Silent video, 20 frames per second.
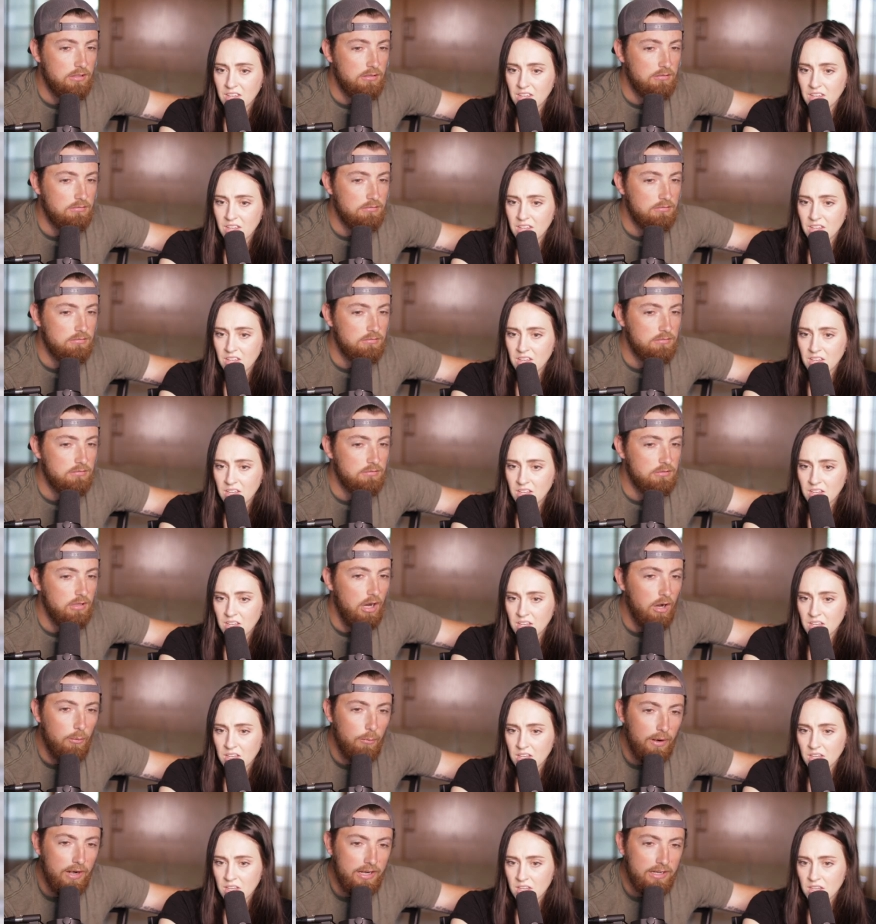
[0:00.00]
Speaker 1: know.
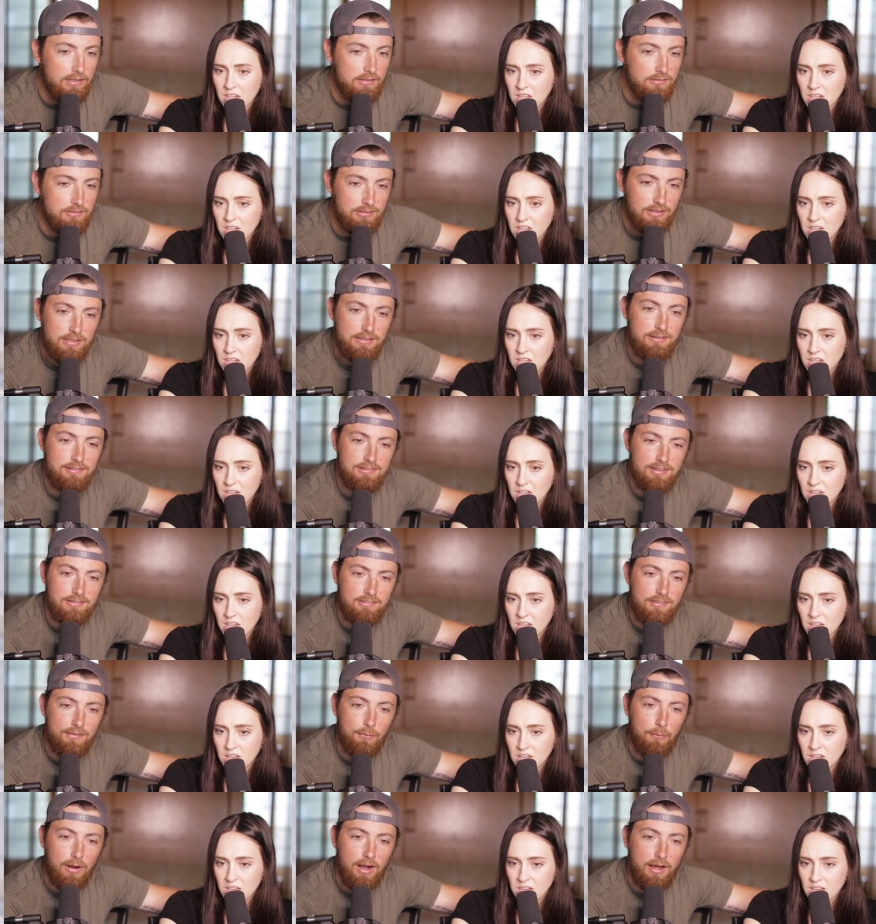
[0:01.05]
Oh wait, see, this
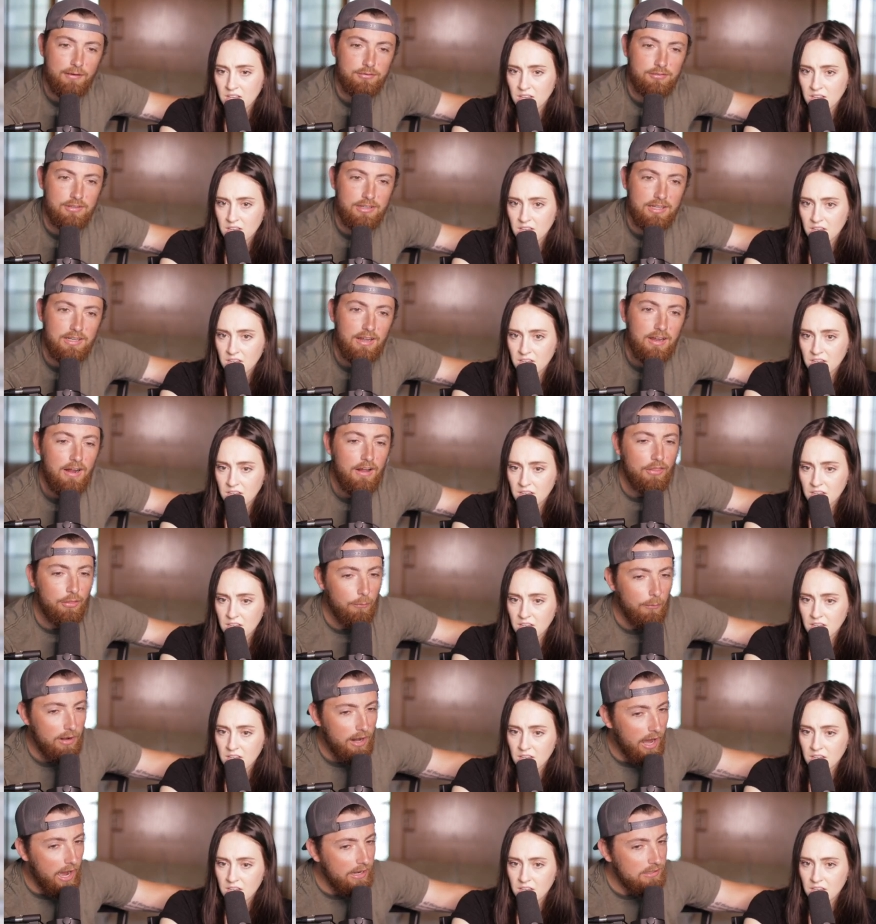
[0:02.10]
isn't the one I've seen. The
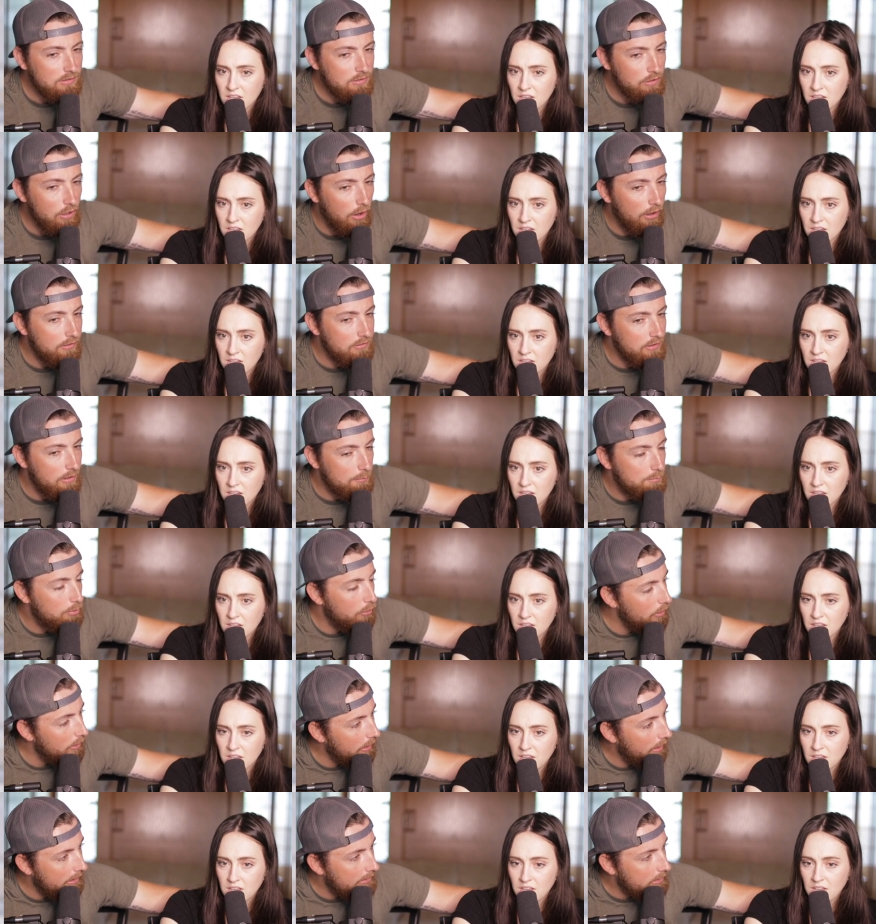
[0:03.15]
one I saw is they
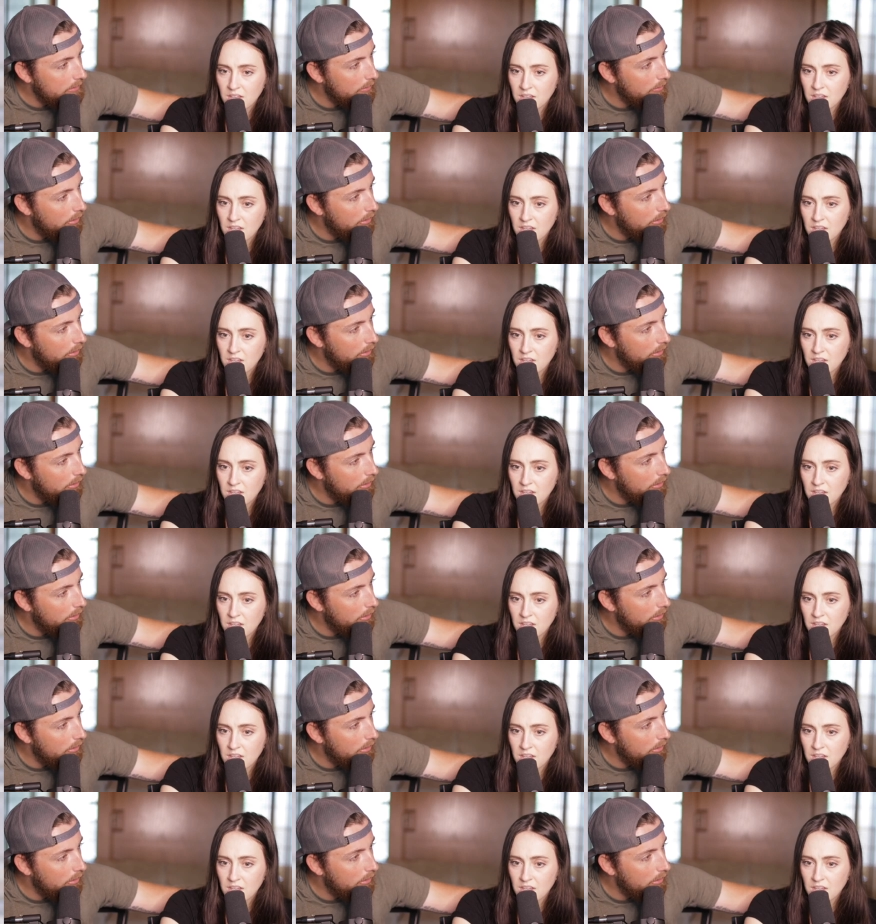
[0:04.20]
put like